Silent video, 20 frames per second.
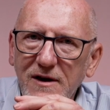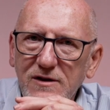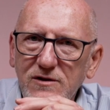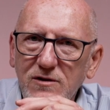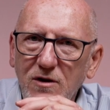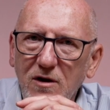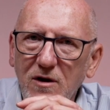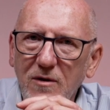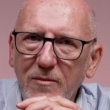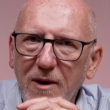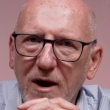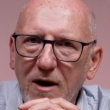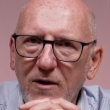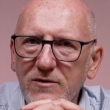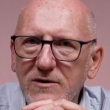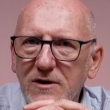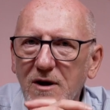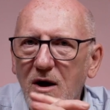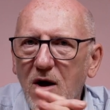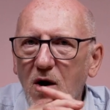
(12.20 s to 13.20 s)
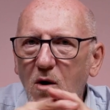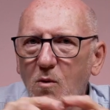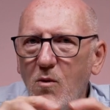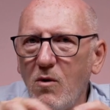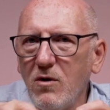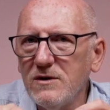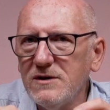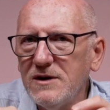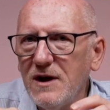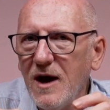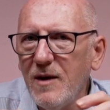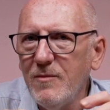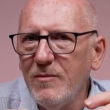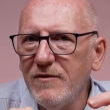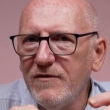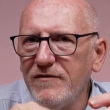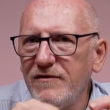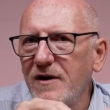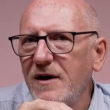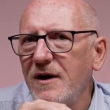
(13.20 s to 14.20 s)
it's all about what type
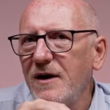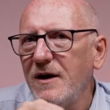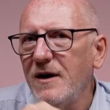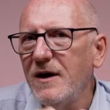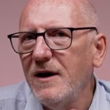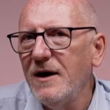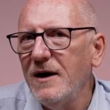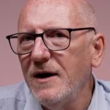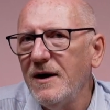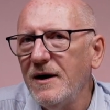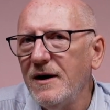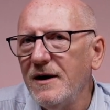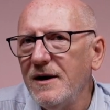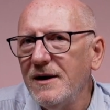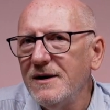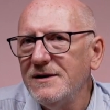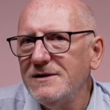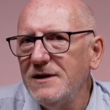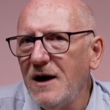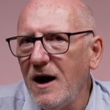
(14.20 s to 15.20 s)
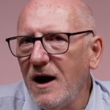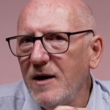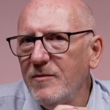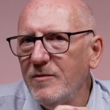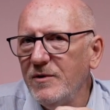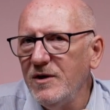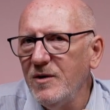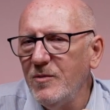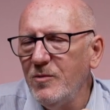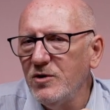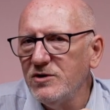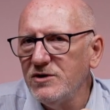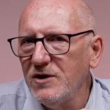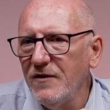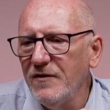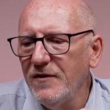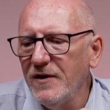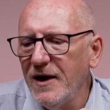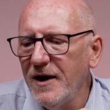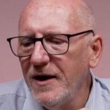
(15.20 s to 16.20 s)
of timer you put
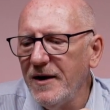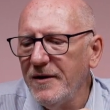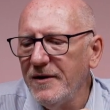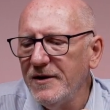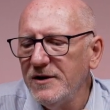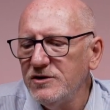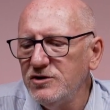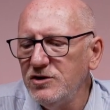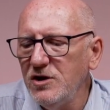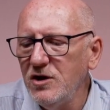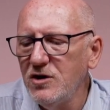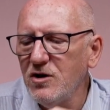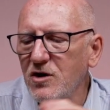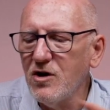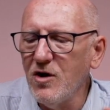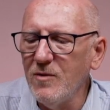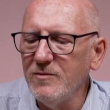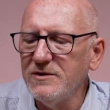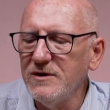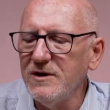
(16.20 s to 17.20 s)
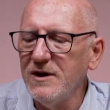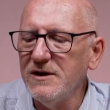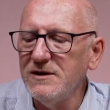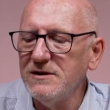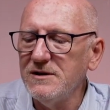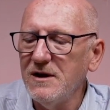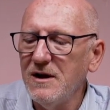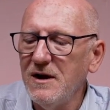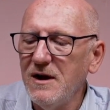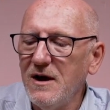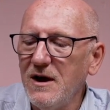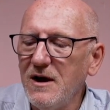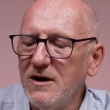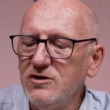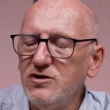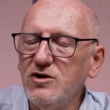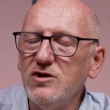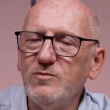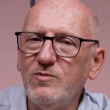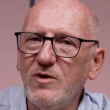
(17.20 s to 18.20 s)
on there. So you could come to this,
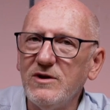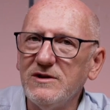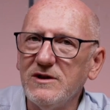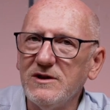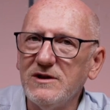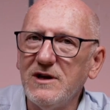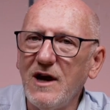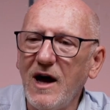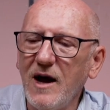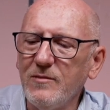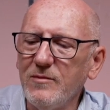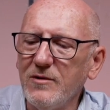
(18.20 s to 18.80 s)
just press the start